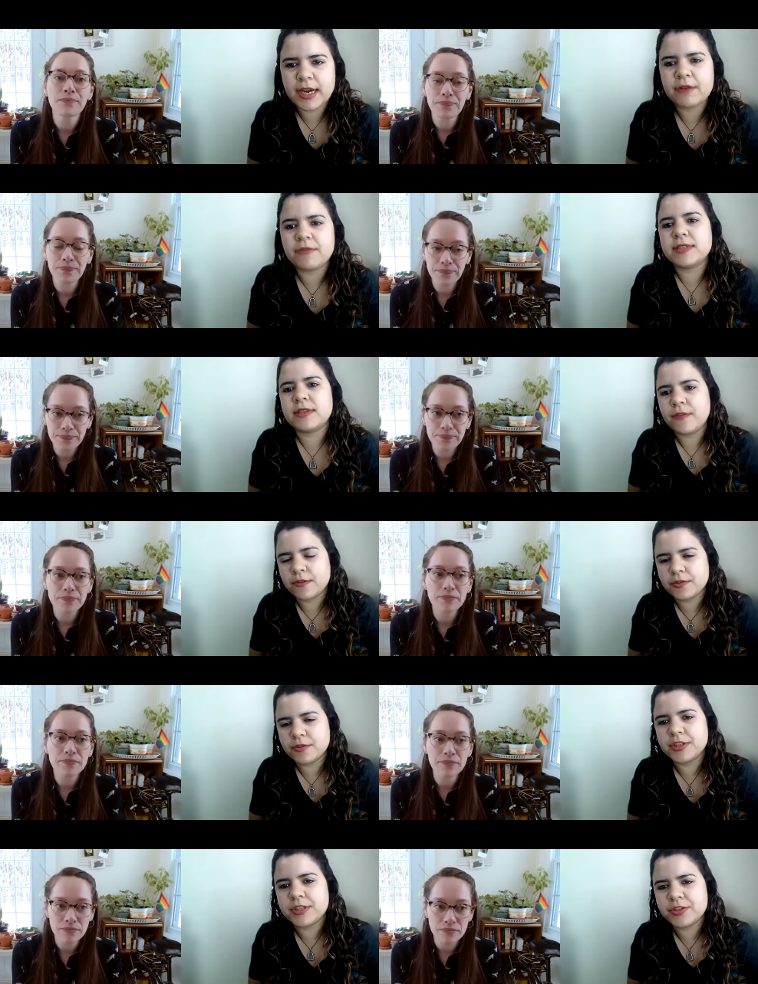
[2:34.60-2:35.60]
Speaker 1: I was a
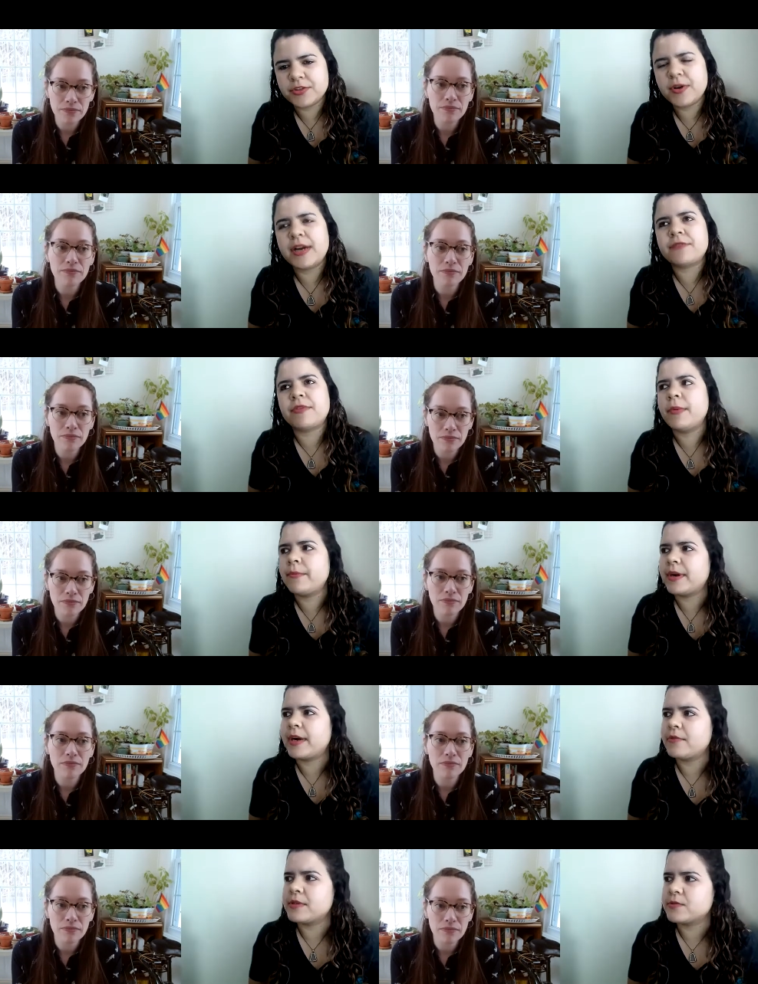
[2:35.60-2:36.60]
volunteer too. I remember
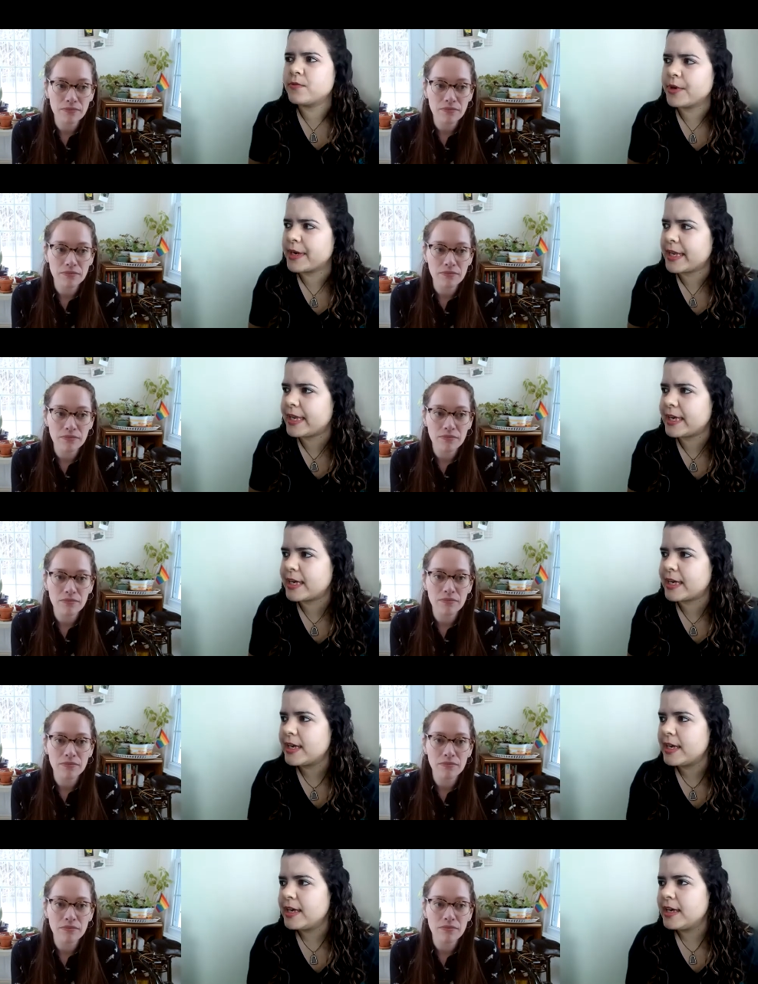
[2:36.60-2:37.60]
I was working,
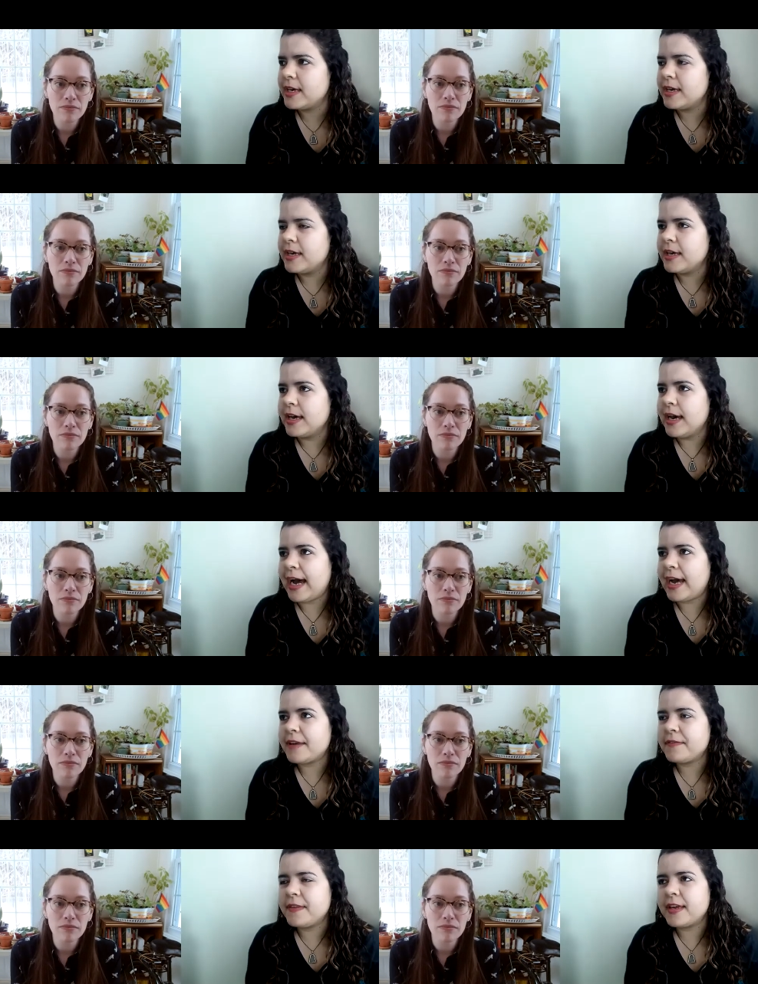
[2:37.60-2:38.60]

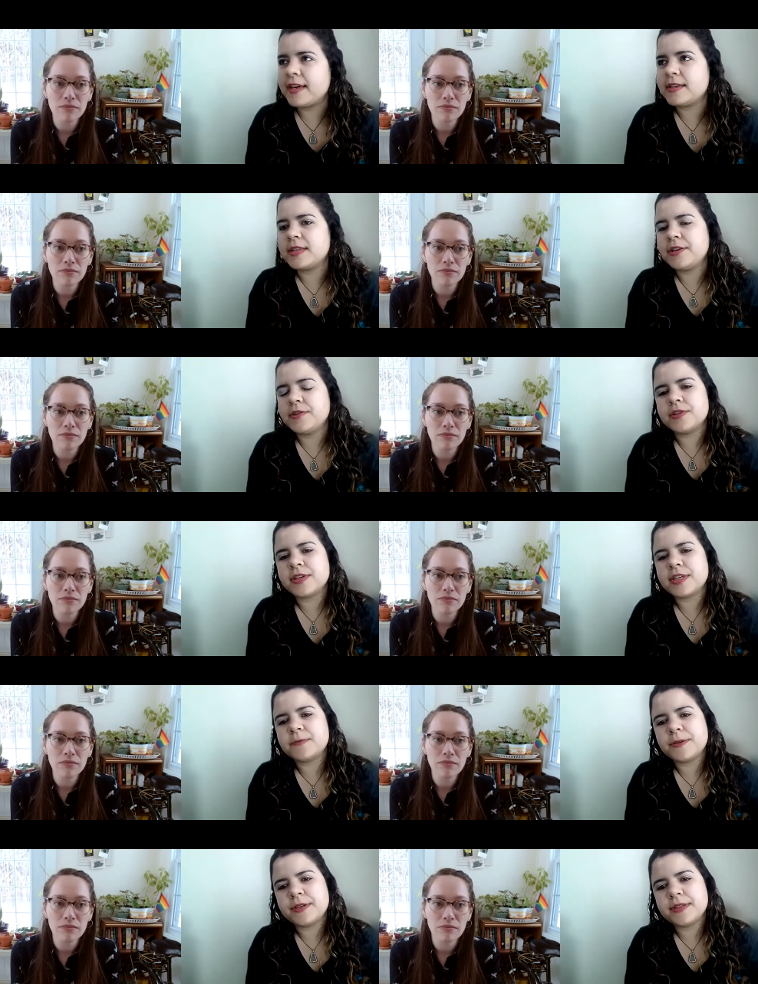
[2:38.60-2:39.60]
I think, as a user
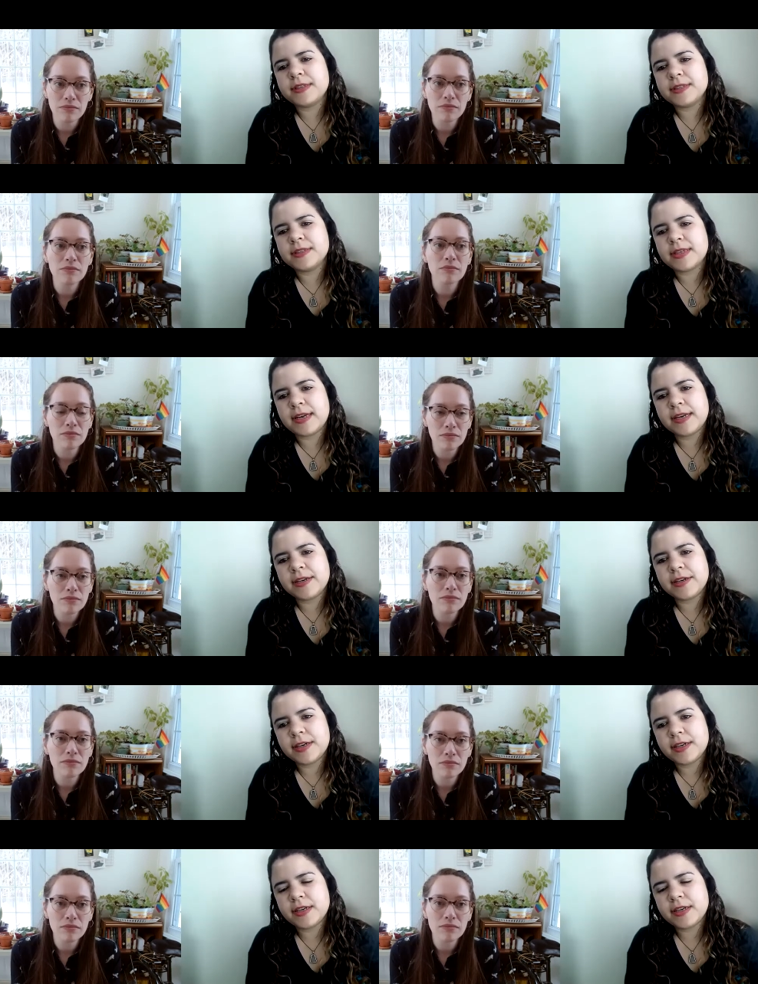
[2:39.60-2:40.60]
experience
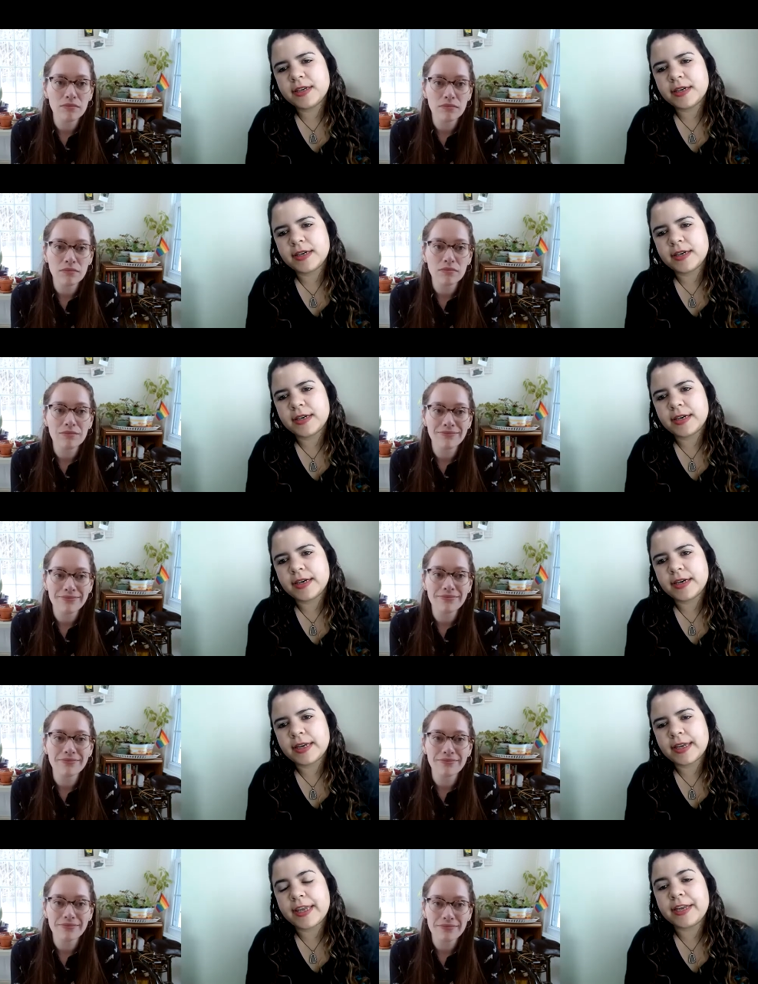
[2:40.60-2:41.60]
designer uh,
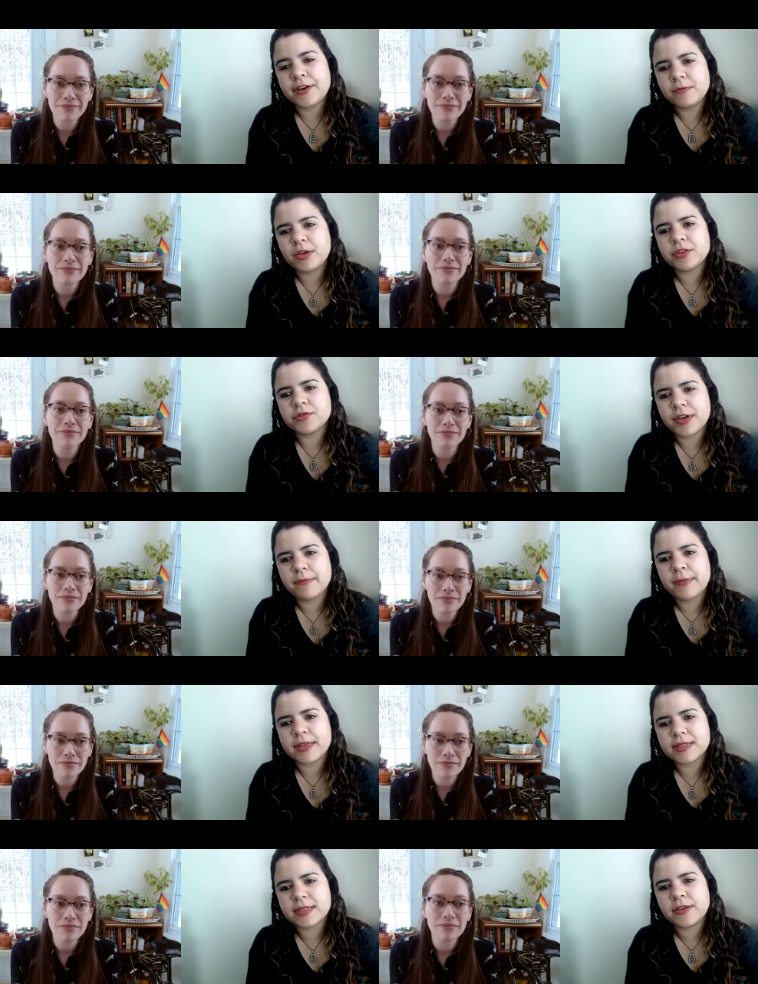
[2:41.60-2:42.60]
here in Monterrey,
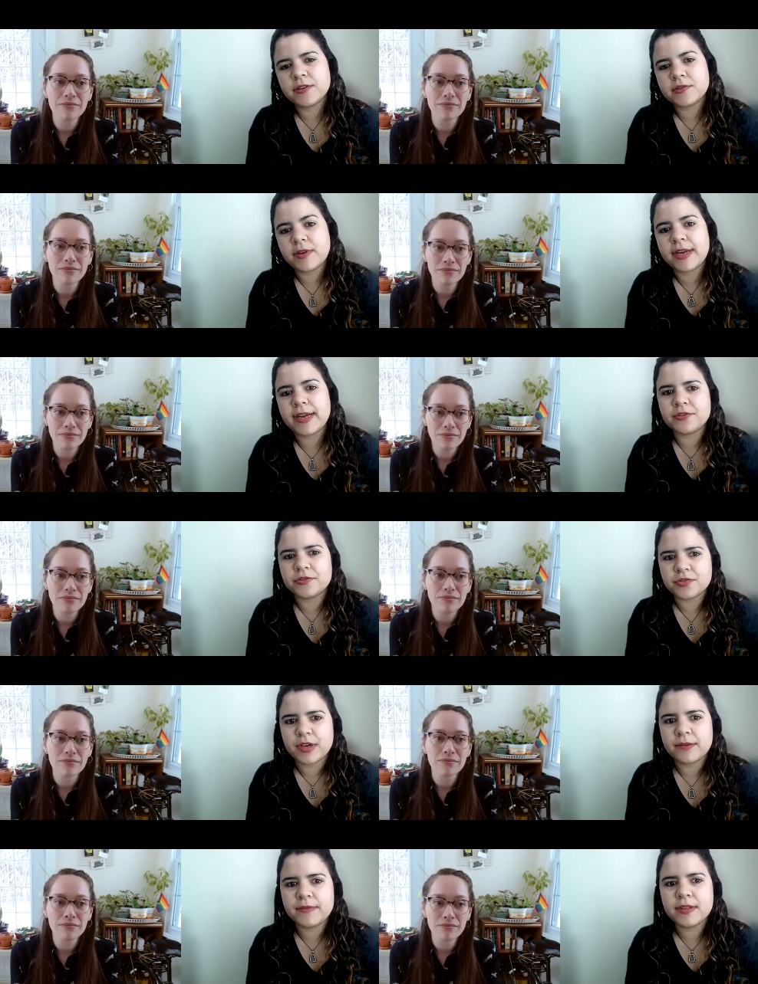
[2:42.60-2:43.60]
Mexico. So I had to
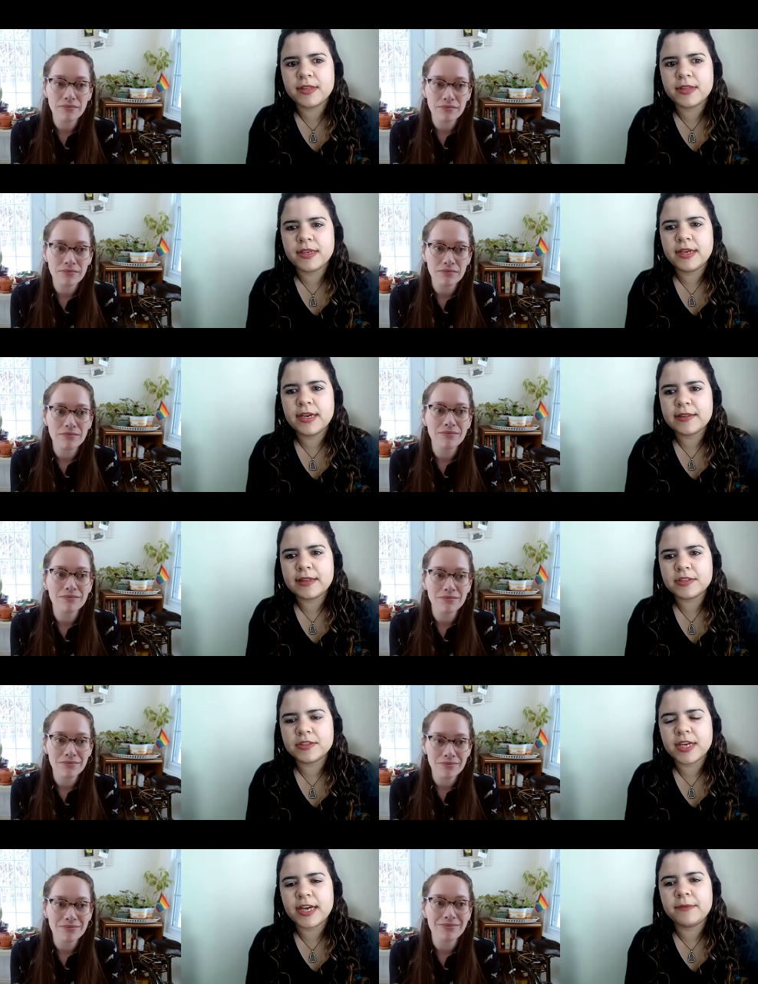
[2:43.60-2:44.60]
travel at that
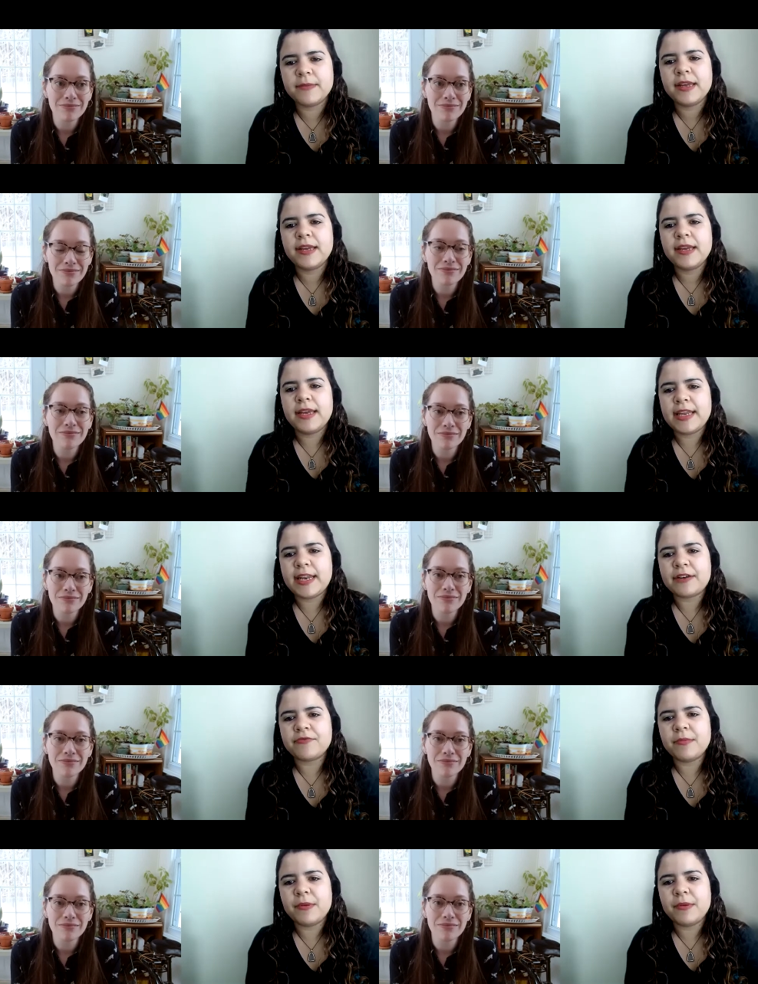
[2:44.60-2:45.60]
time. And I
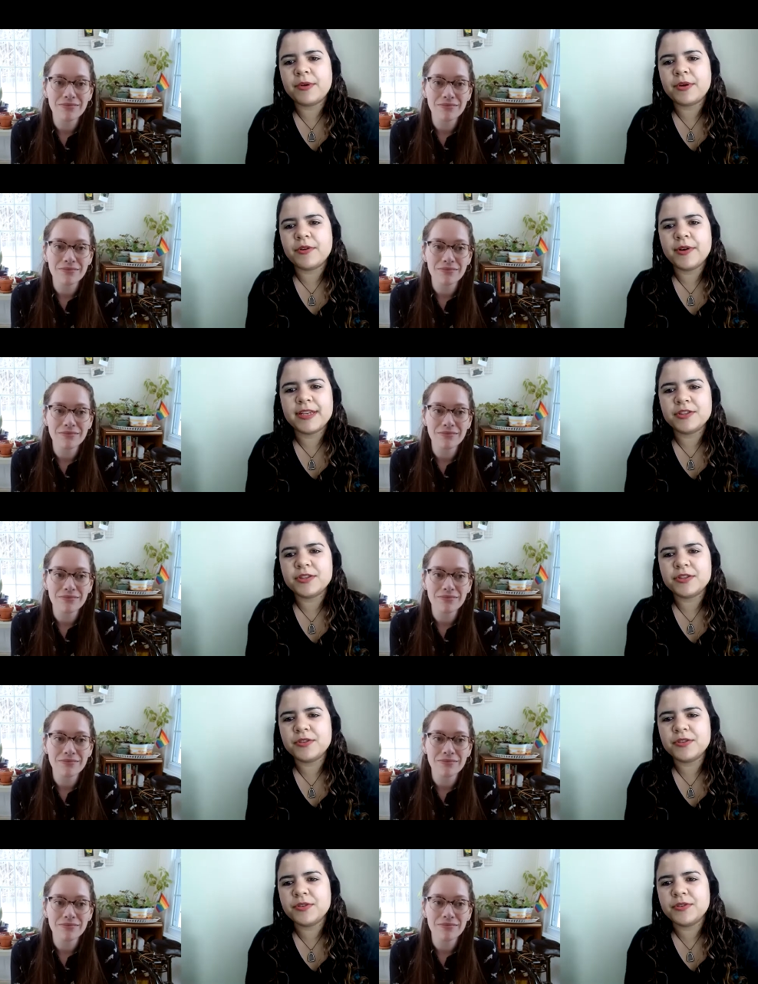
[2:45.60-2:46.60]
remember going
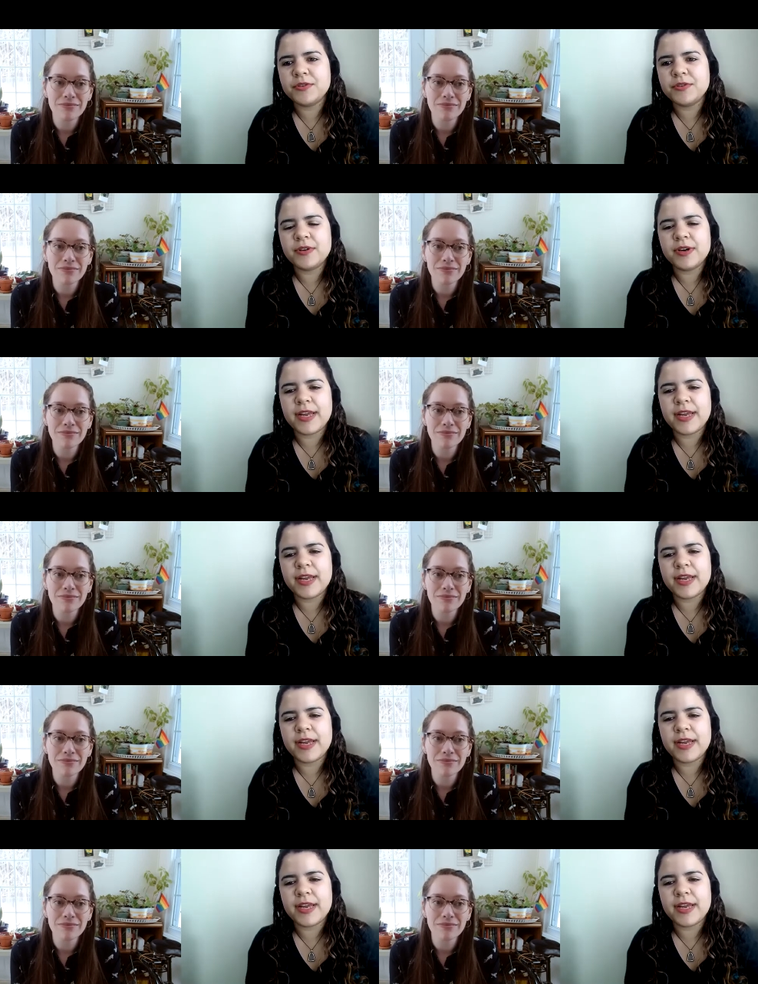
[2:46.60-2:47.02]
to